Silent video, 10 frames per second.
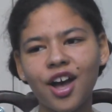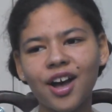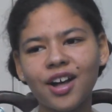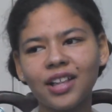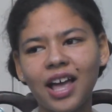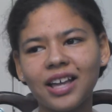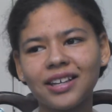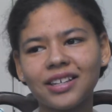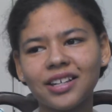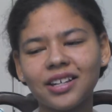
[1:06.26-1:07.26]

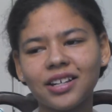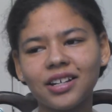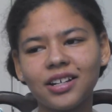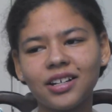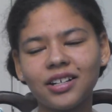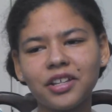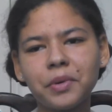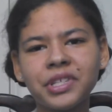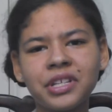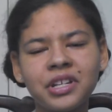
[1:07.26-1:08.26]
like, there
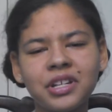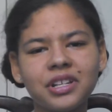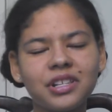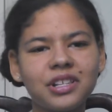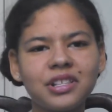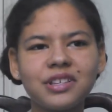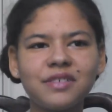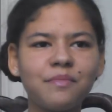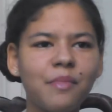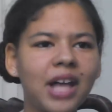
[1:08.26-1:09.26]
wasn't,
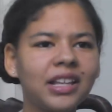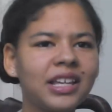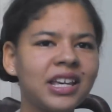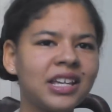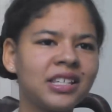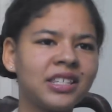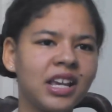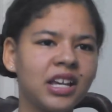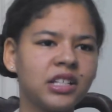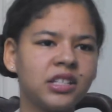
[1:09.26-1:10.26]
the melee
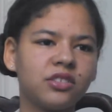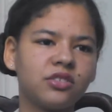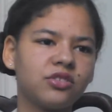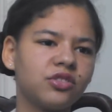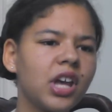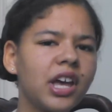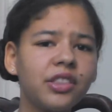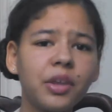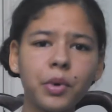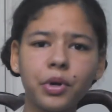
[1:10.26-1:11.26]
scenes, yeah,
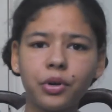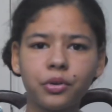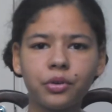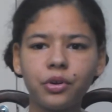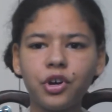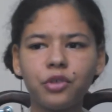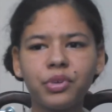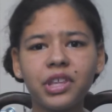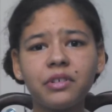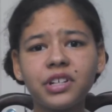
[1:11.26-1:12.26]
they were good,
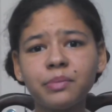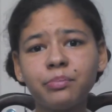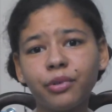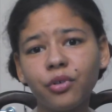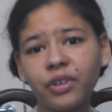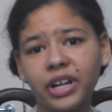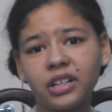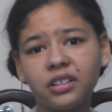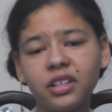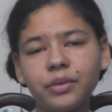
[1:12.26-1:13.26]
but they were just
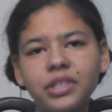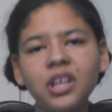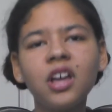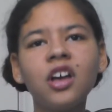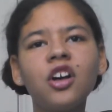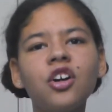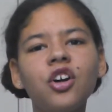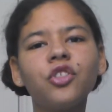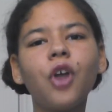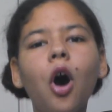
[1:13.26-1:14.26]
boring. The
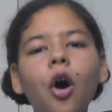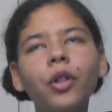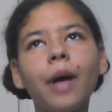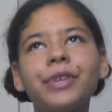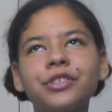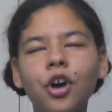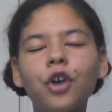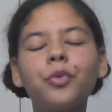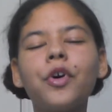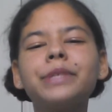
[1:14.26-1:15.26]
whole
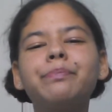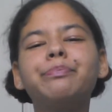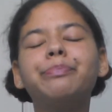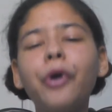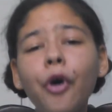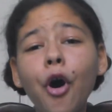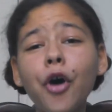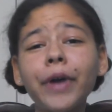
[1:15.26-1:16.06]
episode was boring!